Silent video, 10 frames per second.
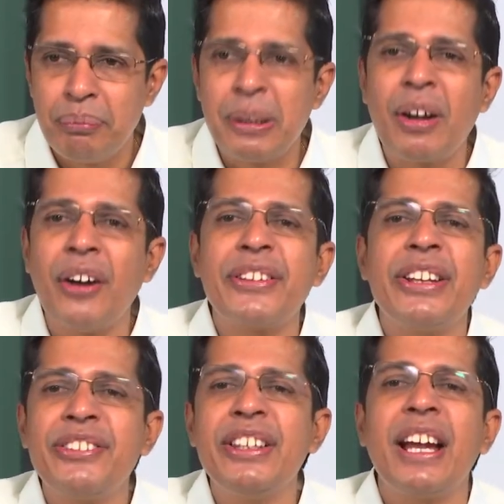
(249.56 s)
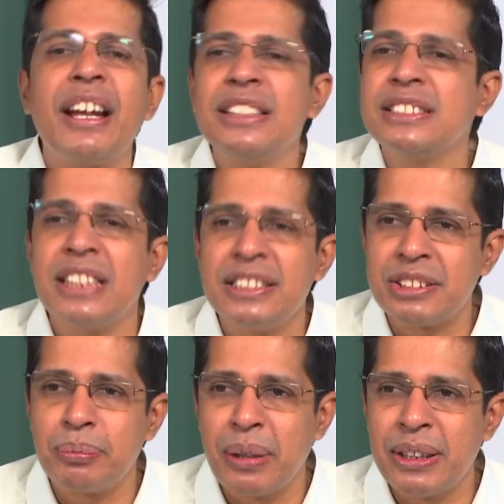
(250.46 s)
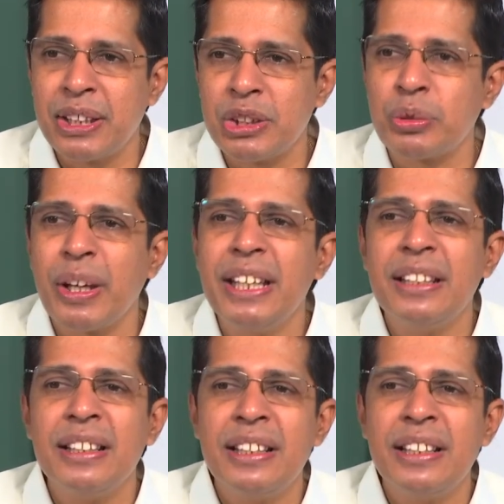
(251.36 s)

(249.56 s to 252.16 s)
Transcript: because I see a conditional jump and that is why